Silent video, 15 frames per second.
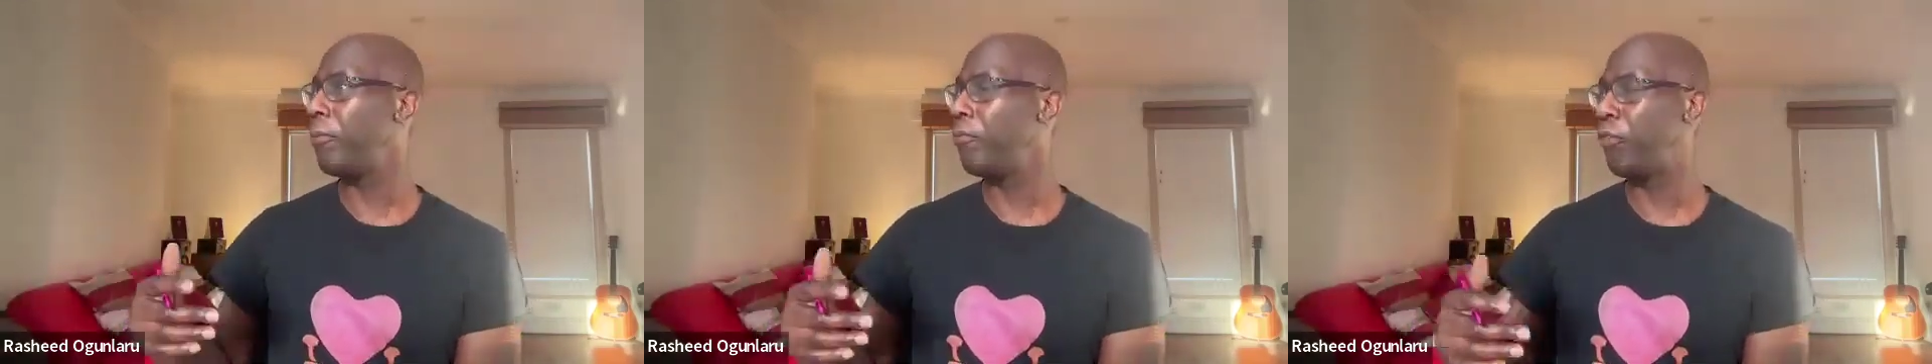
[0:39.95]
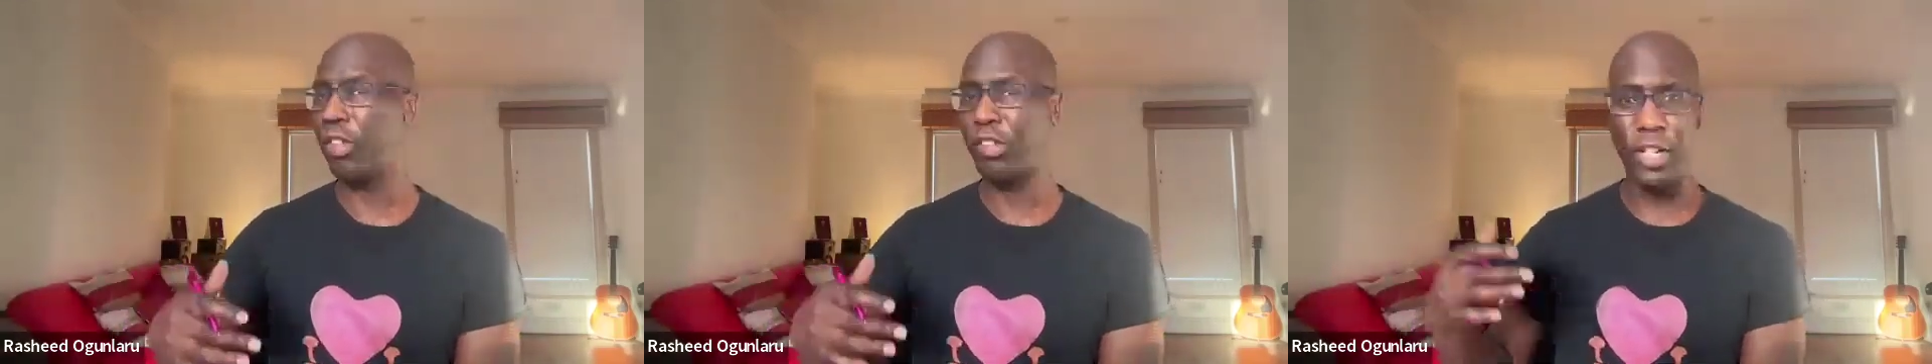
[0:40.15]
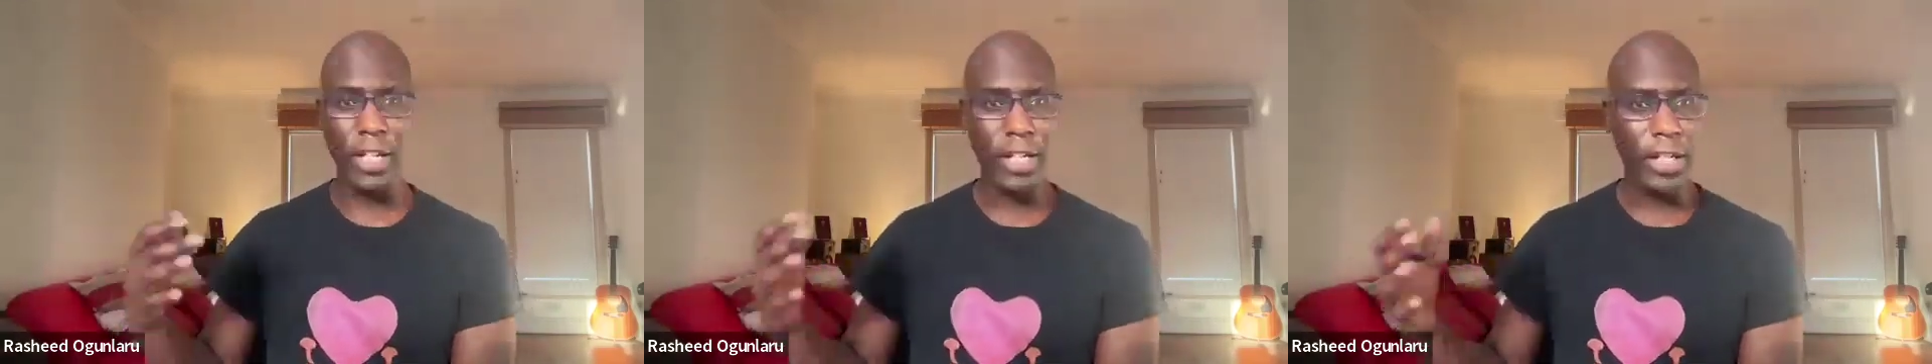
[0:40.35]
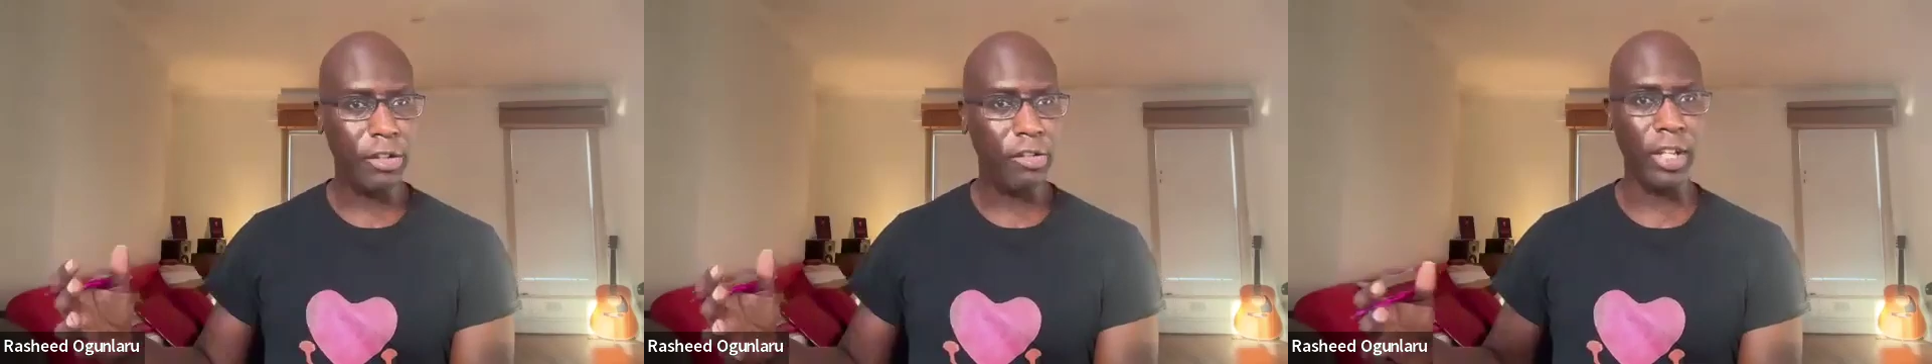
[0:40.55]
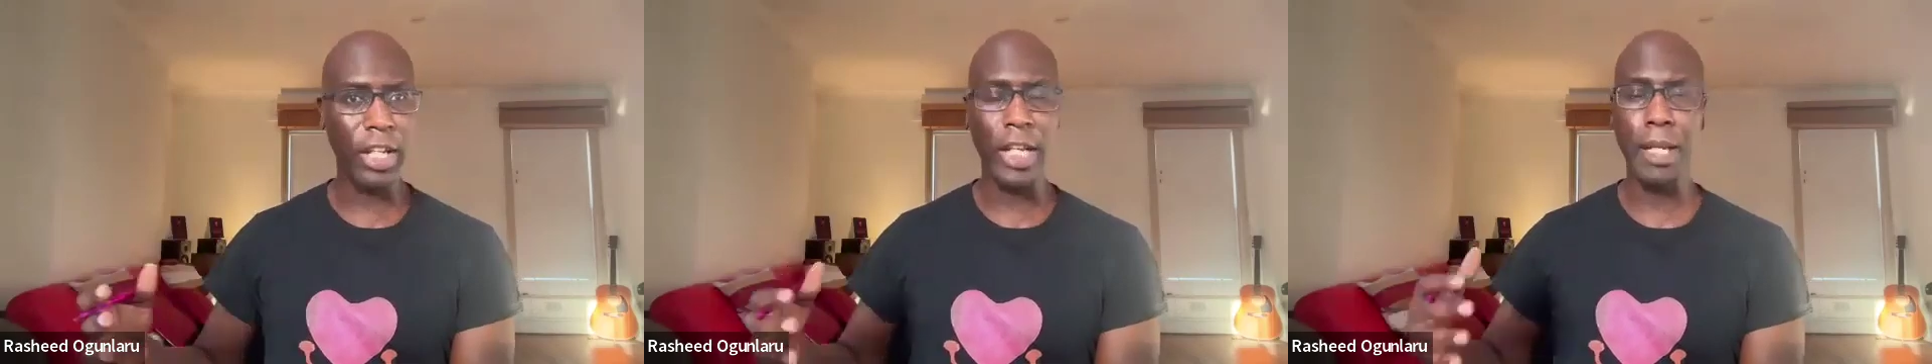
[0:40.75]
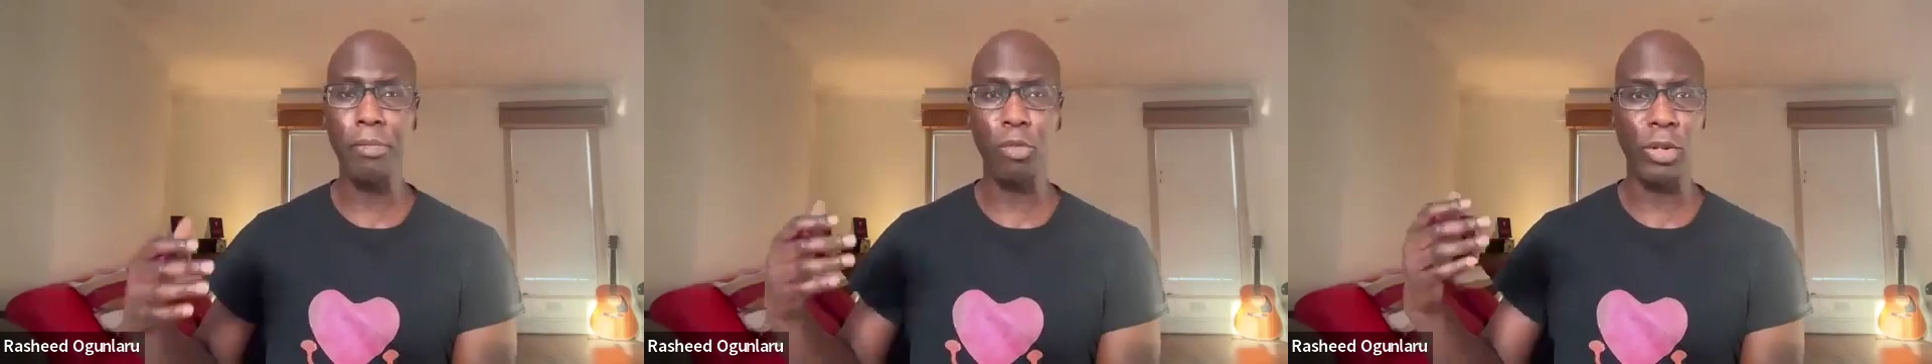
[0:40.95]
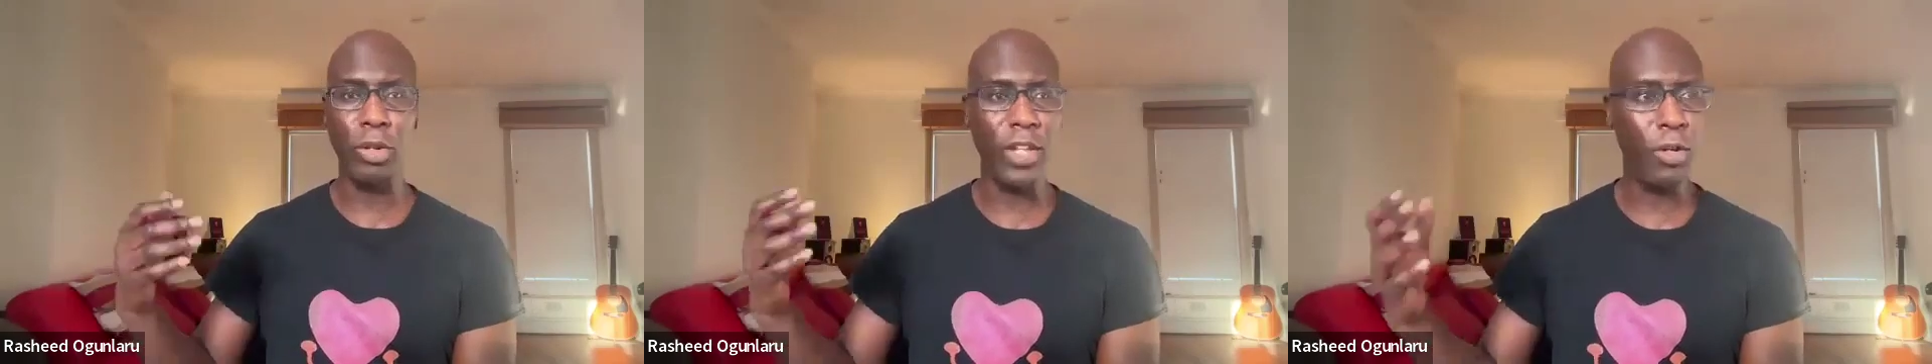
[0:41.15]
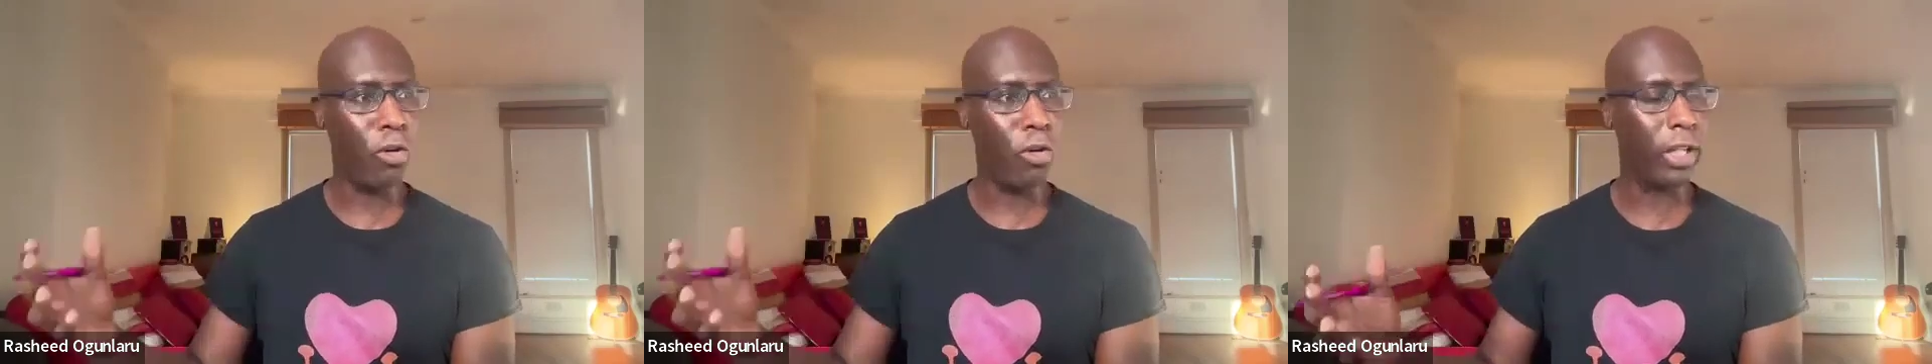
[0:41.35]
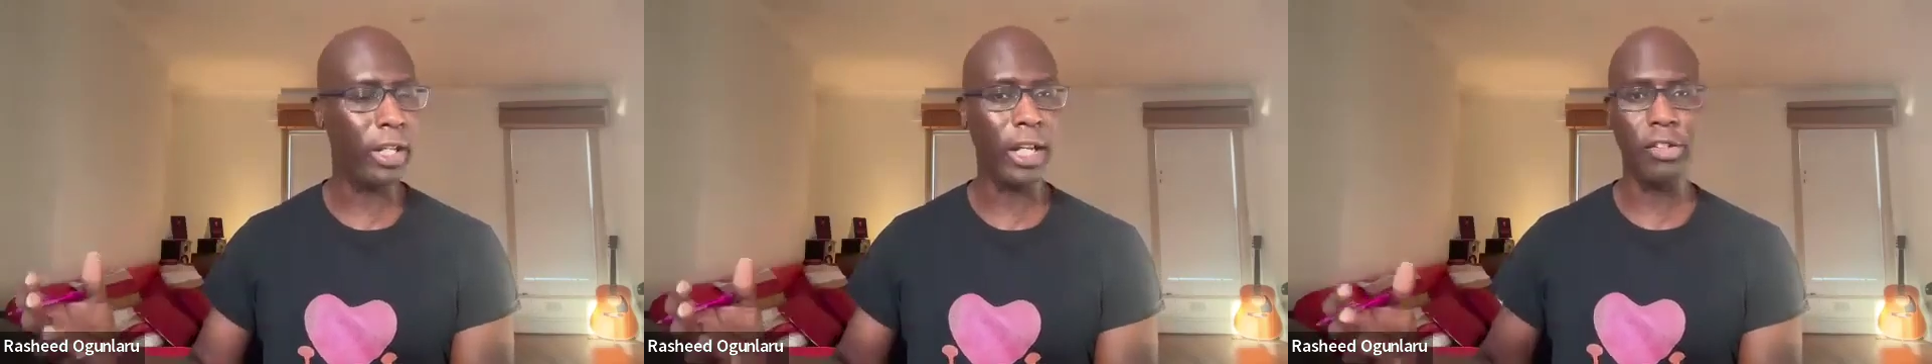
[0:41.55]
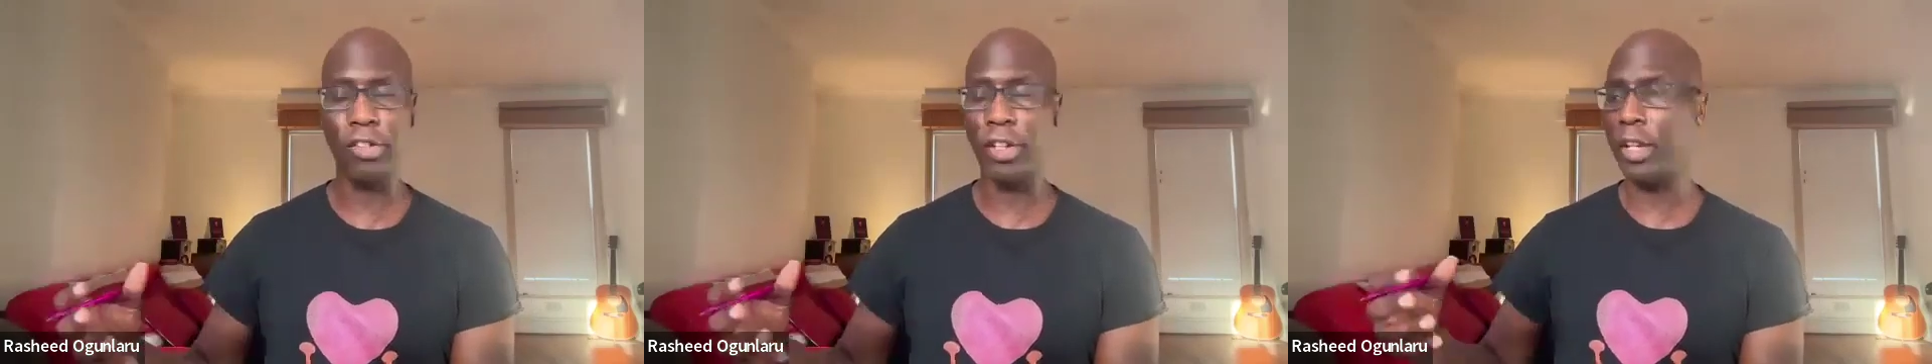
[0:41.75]
for senior teams within
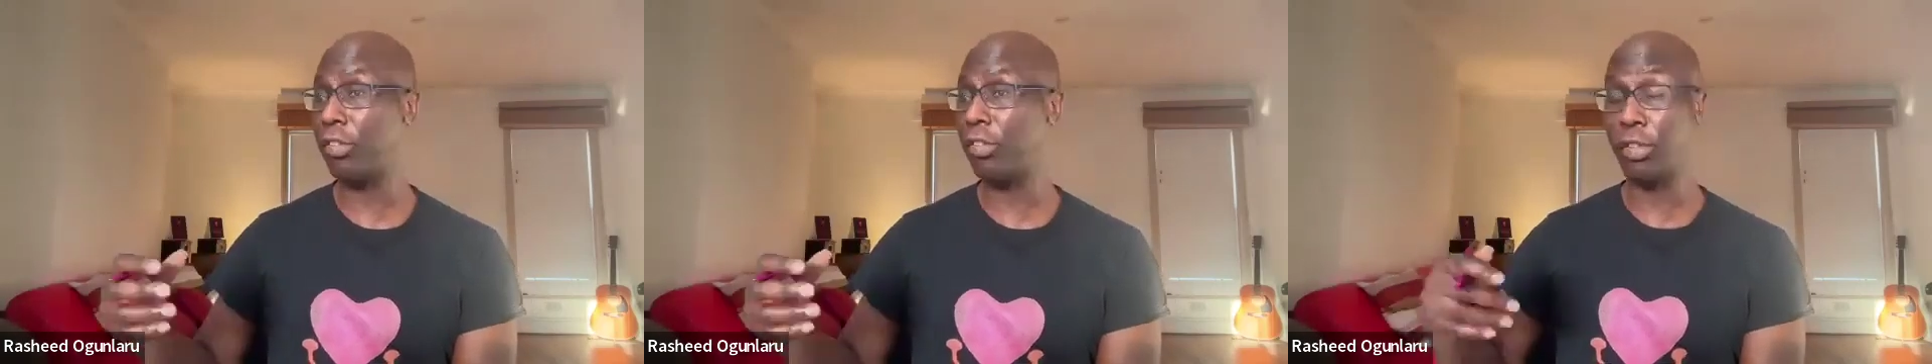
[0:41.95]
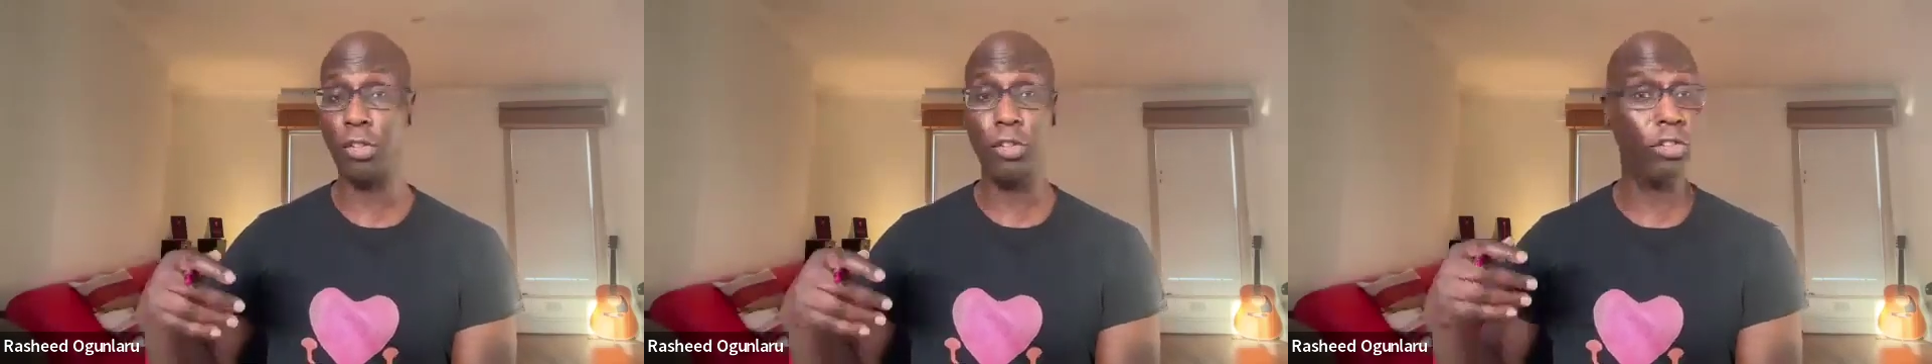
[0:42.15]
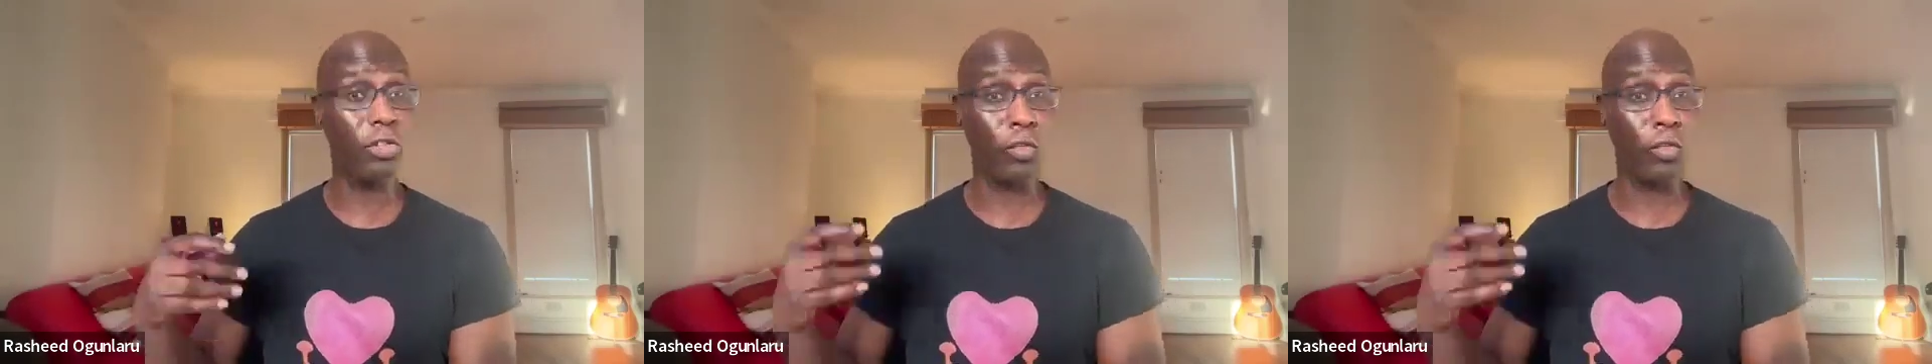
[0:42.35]
organizations,